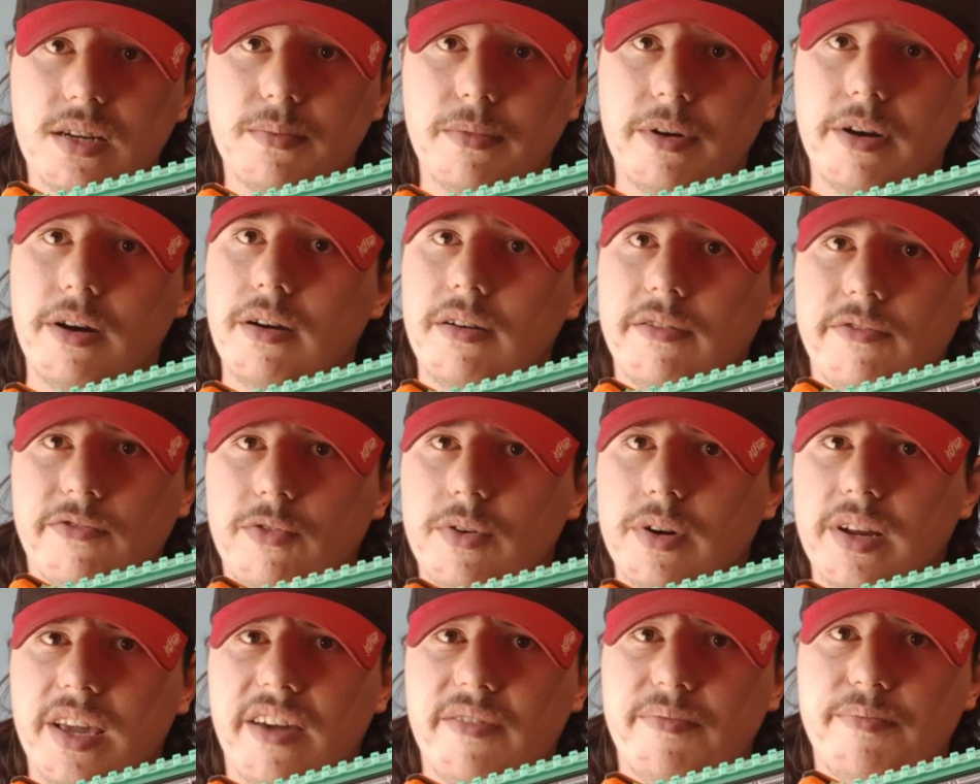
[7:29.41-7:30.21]
but
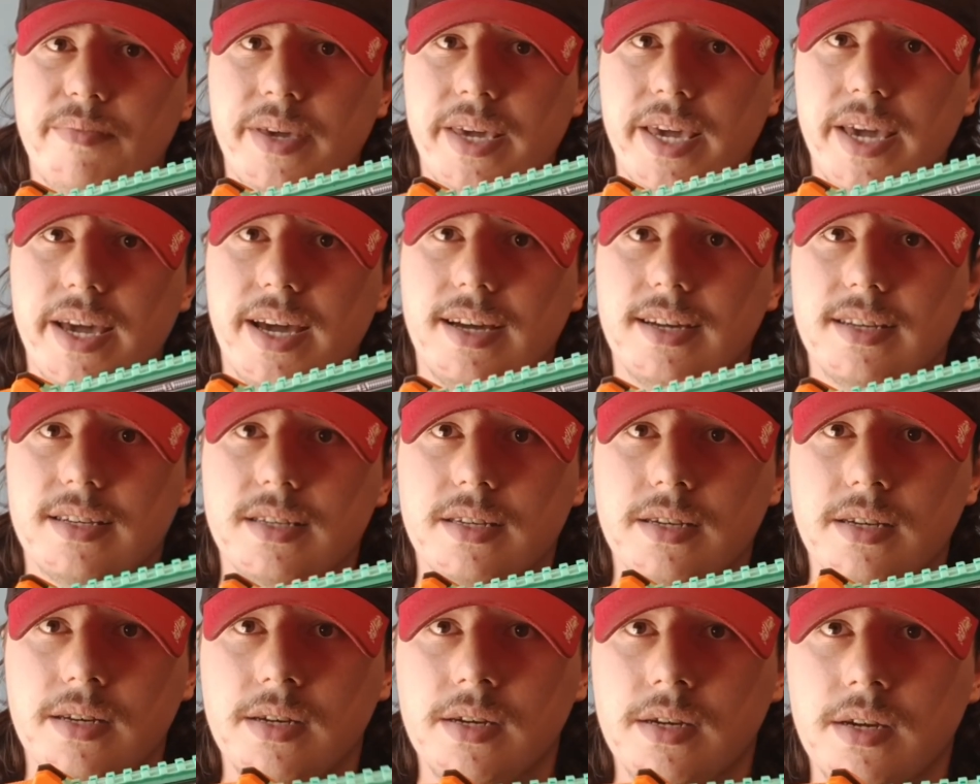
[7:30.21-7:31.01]
140
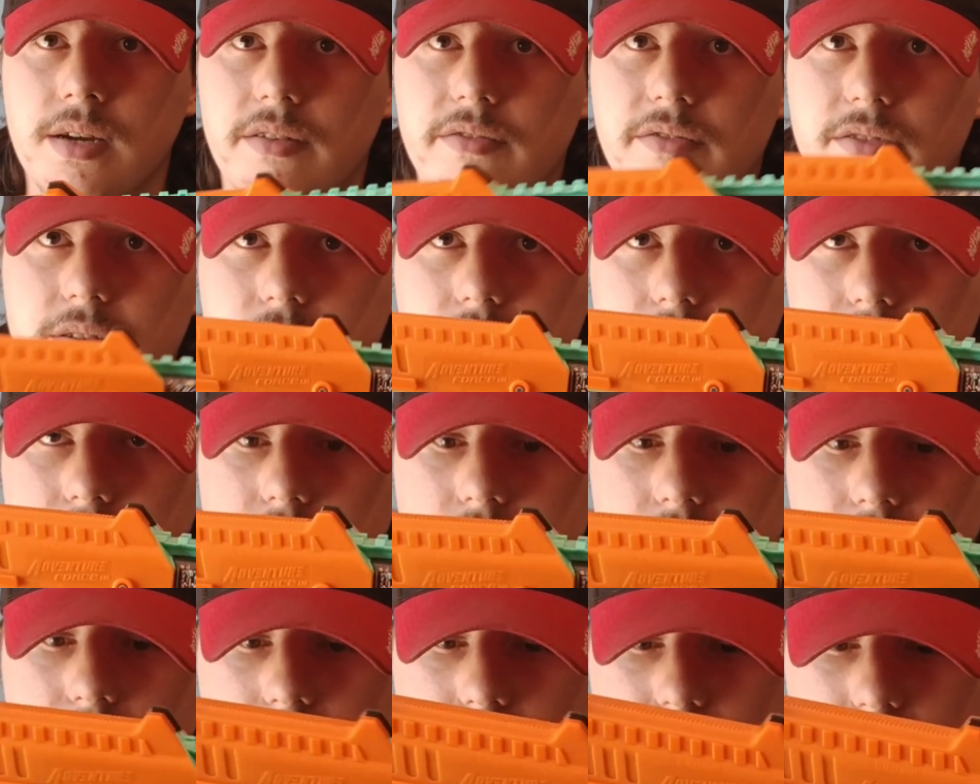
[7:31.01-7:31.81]
FPS for this
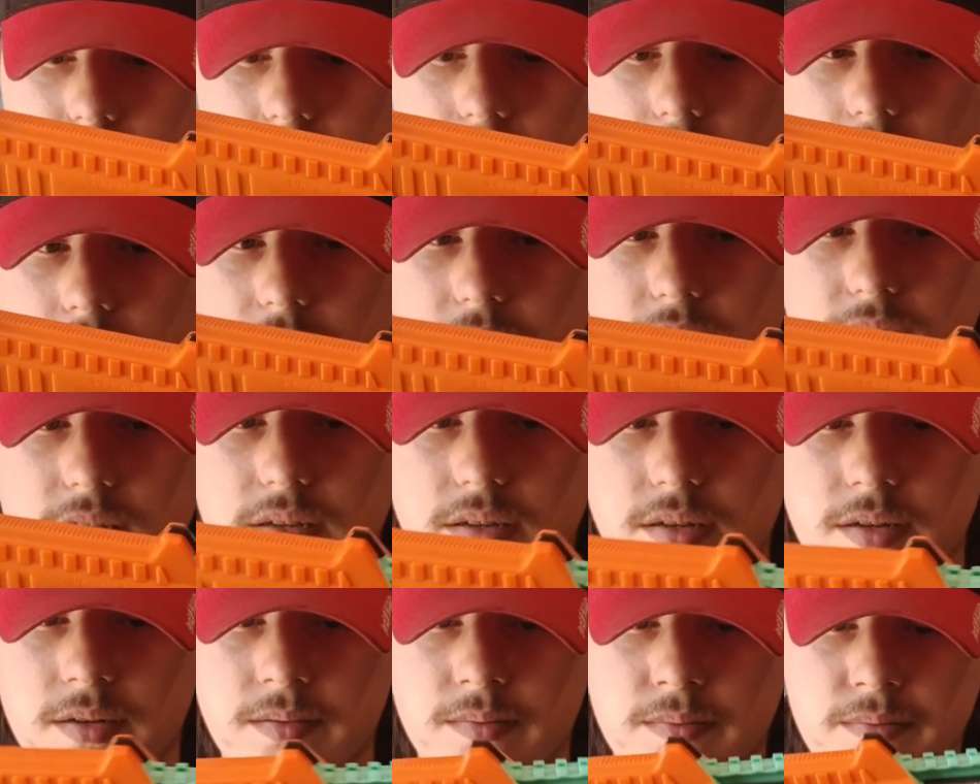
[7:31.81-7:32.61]
thing is
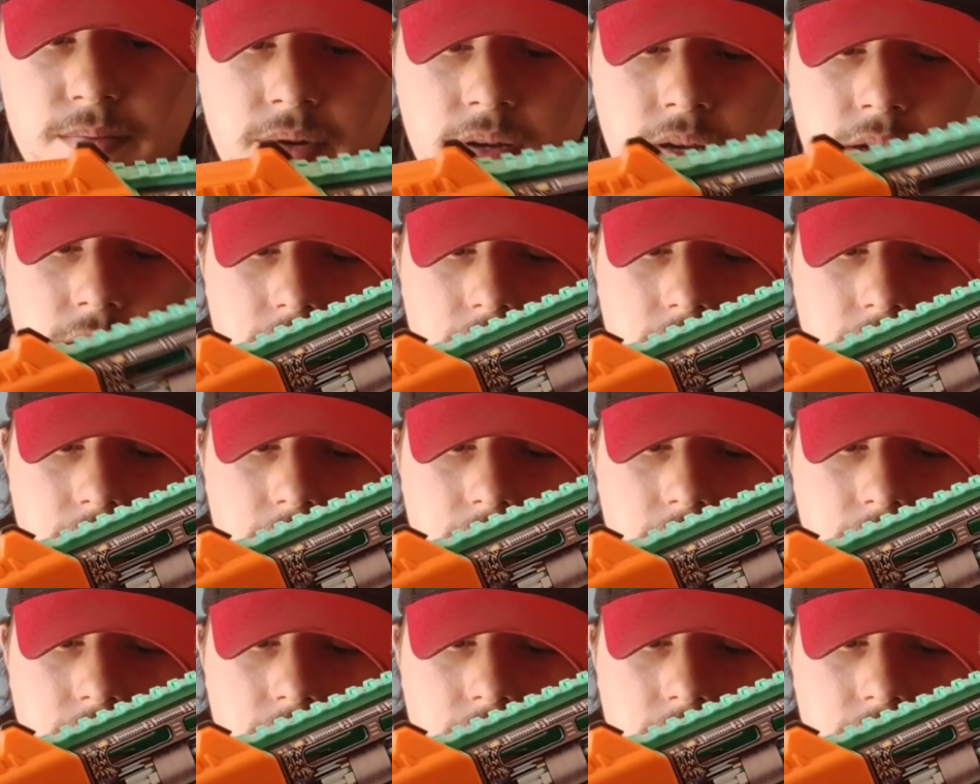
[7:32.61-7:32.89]
awesome.